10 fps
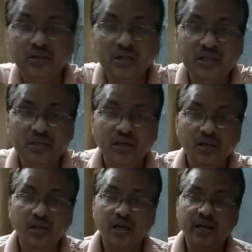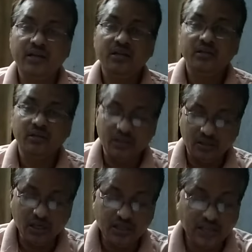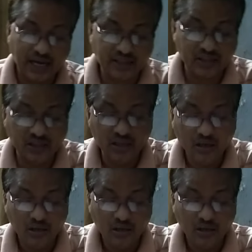These are the